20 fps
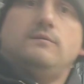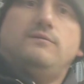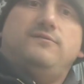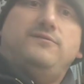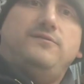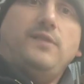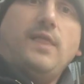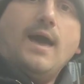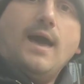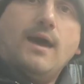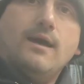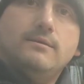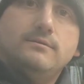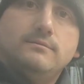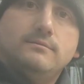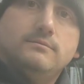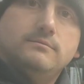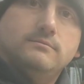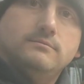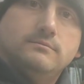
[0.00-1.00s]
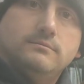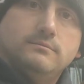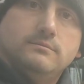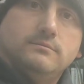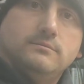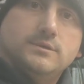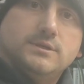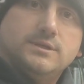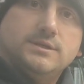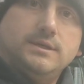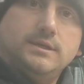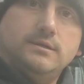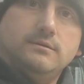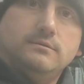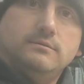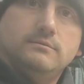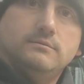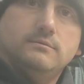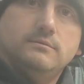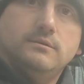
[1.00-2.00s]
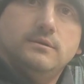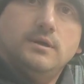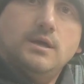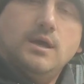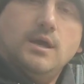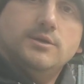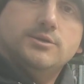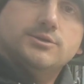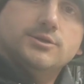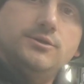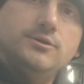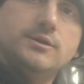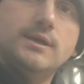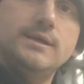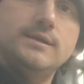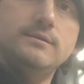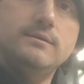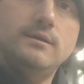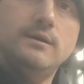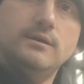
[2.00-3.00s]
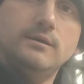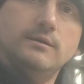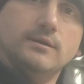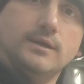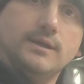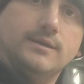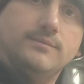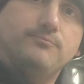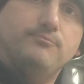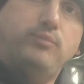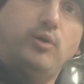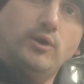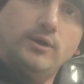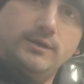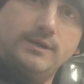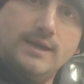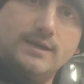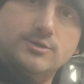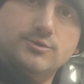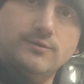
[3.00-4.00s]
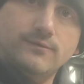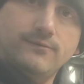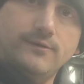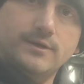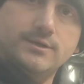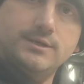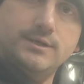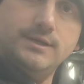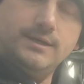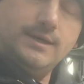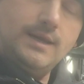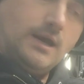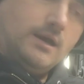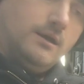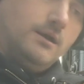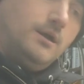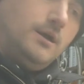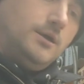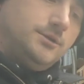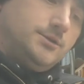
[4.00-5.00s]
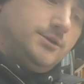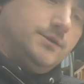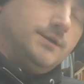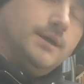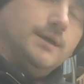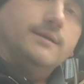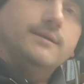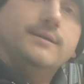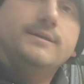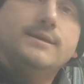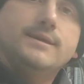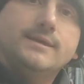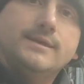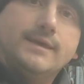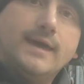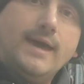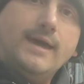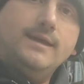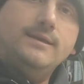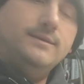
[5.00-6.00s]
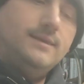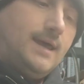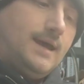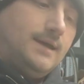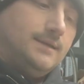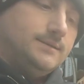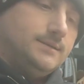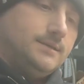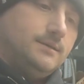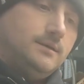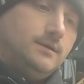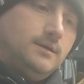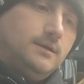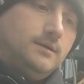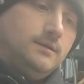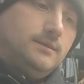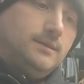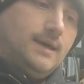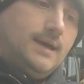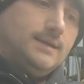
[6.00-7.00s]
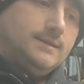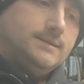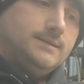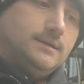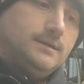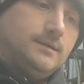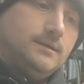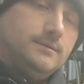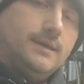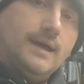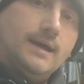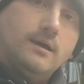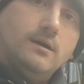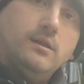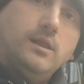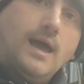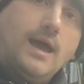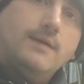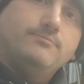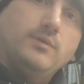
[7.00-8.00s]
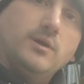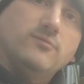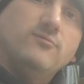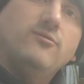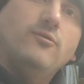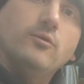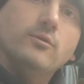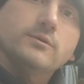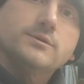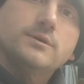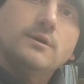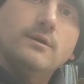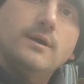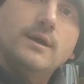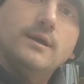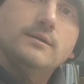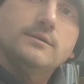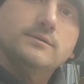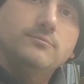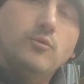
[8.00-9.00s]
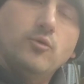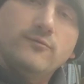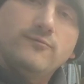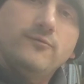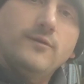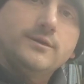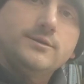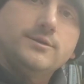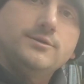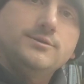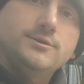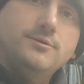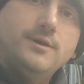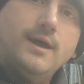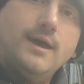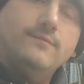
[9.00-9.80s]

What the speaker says: flat steel, so you can put an extra friction in there, so you can gain that clamping force, all right? Because the more frictions you